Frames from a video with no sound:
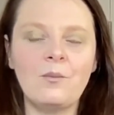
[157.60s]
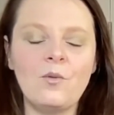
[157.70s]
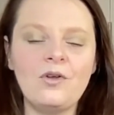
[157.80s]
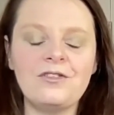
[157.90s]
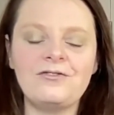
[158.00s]

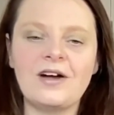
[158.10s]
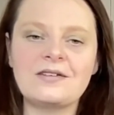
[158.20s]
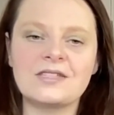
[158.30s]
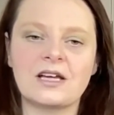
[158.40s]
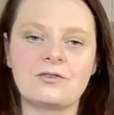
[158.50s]
And what the
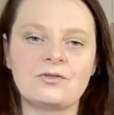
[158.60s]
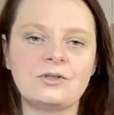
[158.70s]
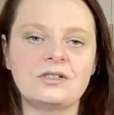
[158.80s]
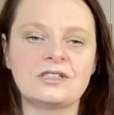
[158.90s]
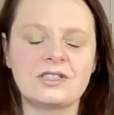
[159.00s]
5-second
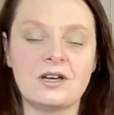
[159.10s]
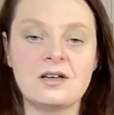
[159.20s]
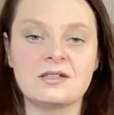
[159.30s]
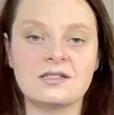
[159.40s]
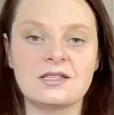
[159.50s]
rule
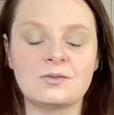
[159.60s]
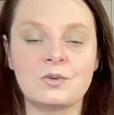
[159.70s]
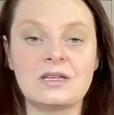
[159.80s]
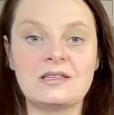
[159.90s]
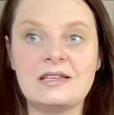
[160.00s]
does is
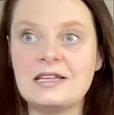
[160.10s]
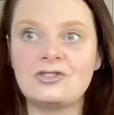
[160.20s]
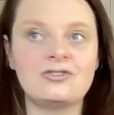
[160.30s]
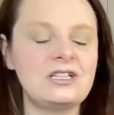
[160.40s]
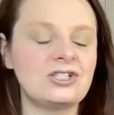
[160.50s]
we
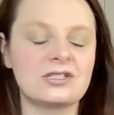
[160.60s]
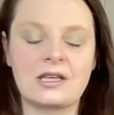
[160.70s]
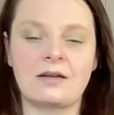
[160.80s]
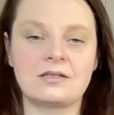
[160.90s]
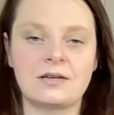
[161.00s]
literally
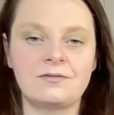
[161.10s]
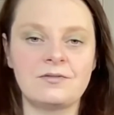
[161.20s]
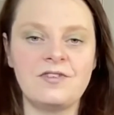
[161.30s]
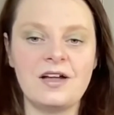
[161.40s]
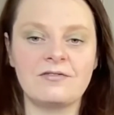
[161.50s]
just count down
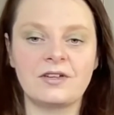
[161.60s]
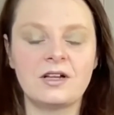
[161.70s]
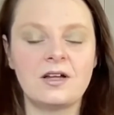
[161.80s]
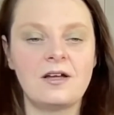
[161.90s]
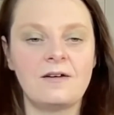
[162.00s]
from 5.
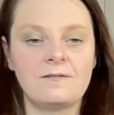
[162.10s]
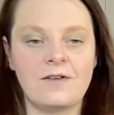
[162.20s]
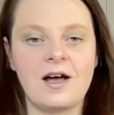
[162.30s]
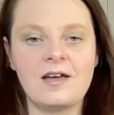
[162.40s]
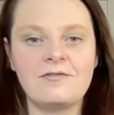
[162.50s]

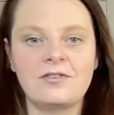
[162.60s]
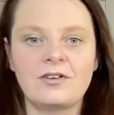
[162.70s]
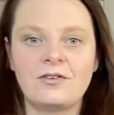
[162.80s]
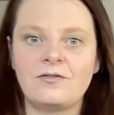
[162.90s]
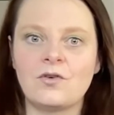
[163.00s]
5,
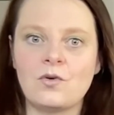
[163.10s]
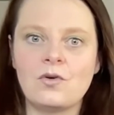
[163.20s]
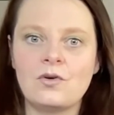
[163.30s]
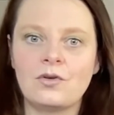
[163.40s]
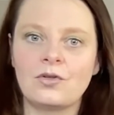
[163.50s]

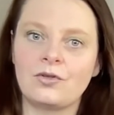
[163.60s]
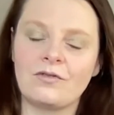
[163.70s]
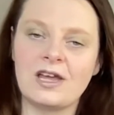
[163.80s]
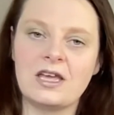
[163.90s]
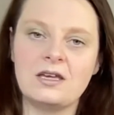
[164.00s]
4,
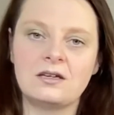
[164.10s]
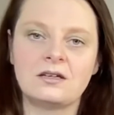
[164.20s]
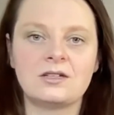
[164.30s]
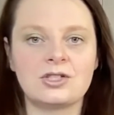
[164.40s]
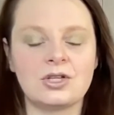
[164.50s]
3,
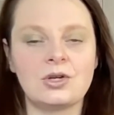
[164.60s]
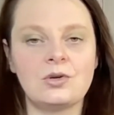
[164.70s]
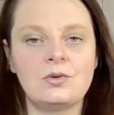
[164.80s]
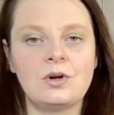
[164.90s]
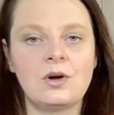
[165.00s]

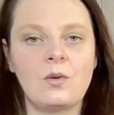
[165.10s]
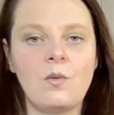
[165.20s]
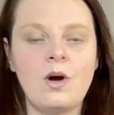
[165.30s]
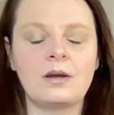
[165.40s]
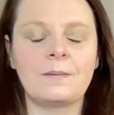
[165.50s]
2,
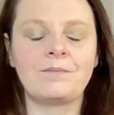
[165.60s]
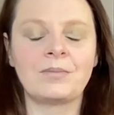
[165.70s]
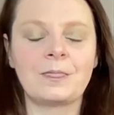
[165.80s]
1.